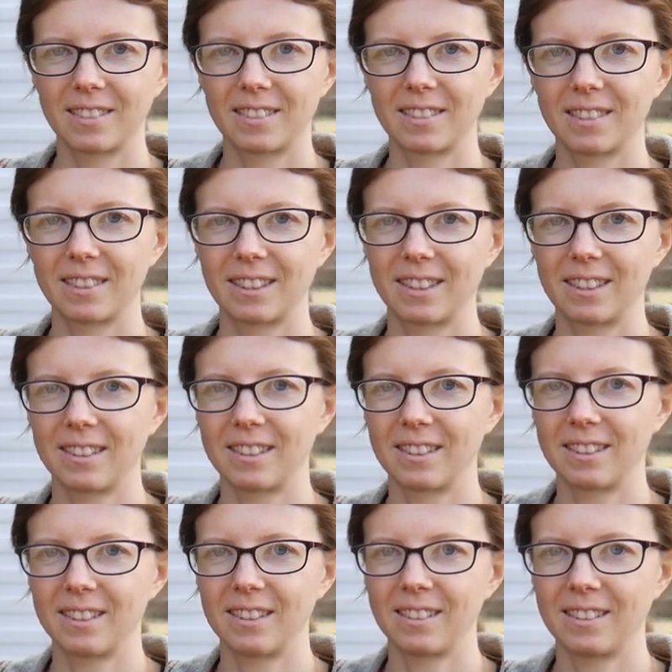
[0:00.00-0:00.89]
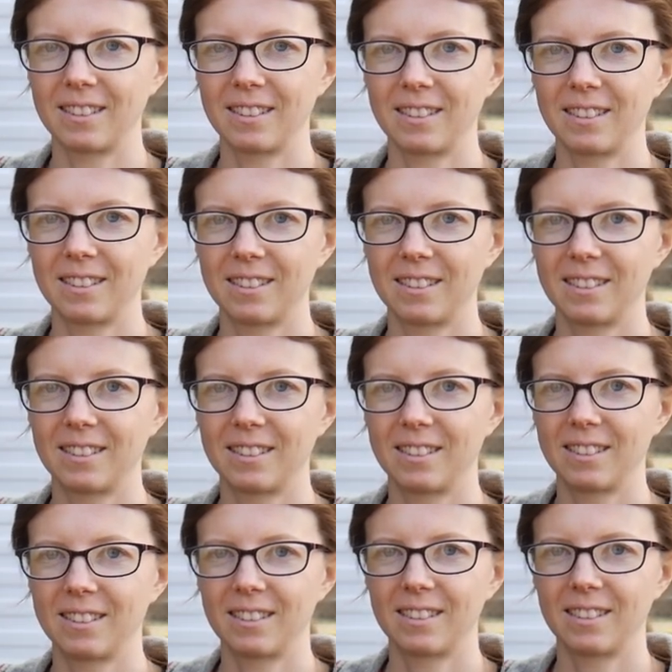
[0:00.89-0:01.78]

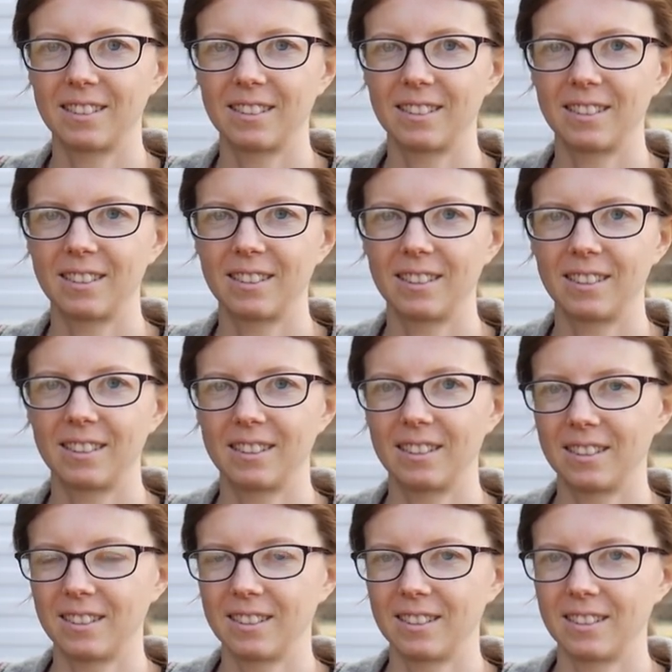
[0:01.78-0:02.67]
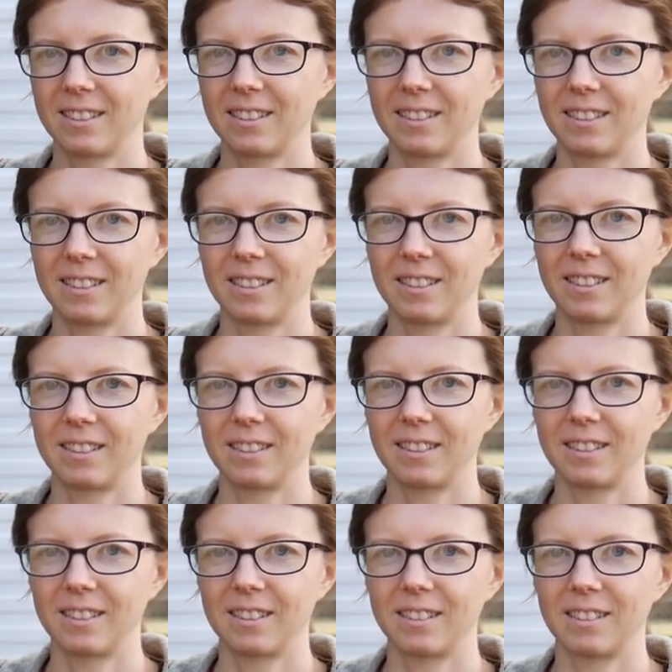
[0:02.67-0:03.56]

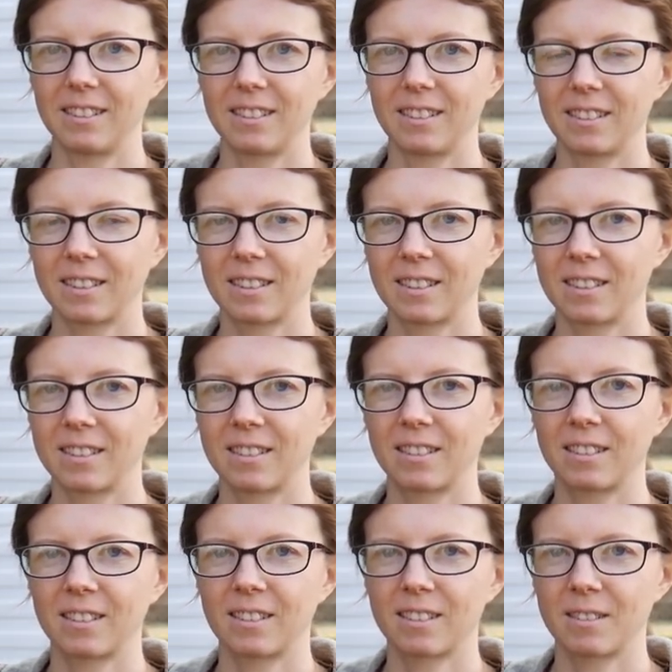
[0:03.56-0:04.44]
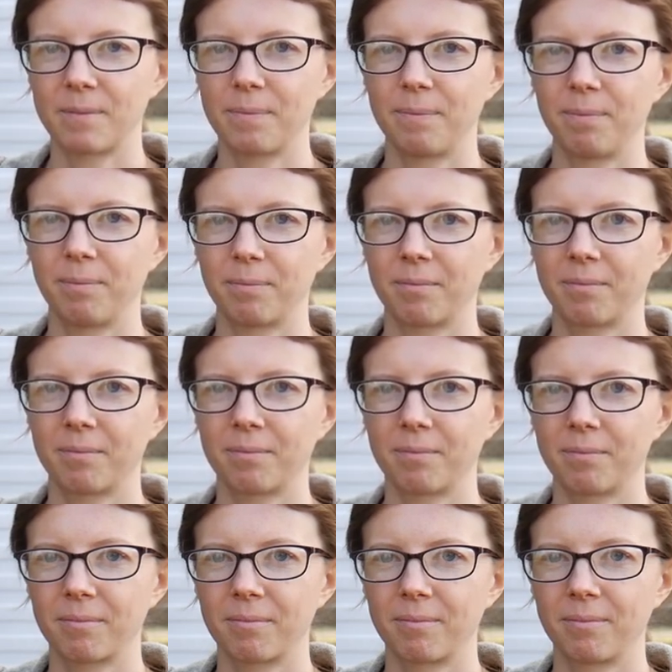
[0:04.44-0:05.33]

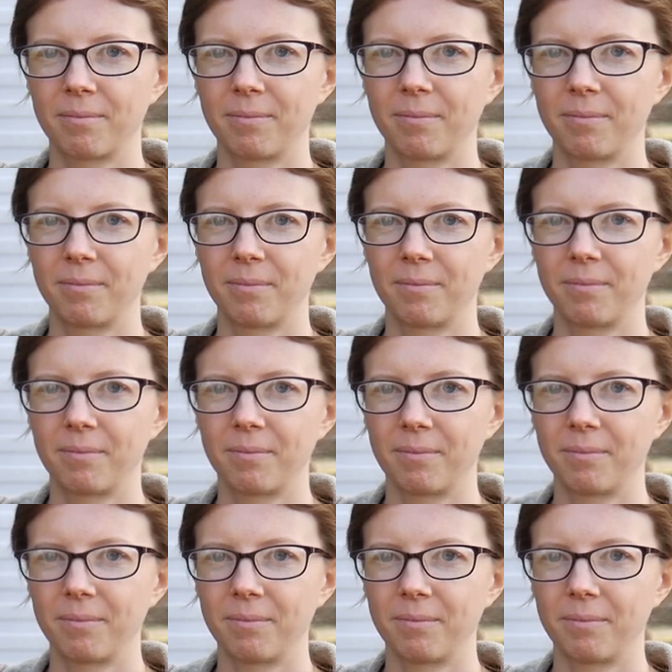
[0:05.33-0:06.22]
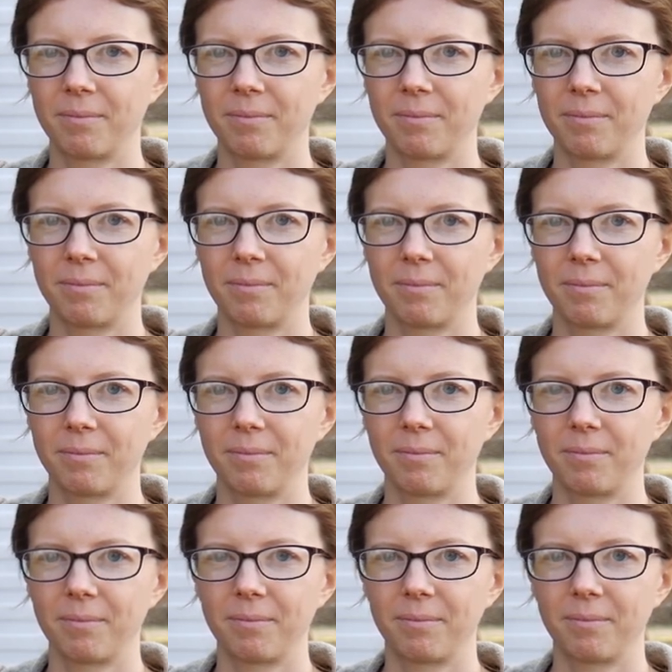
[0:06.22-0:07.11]

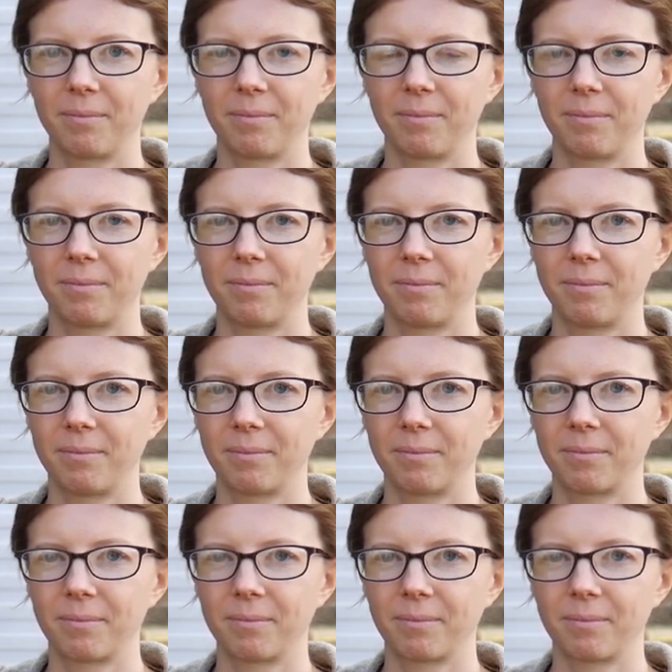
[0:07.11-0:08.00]
The person shown says nothing.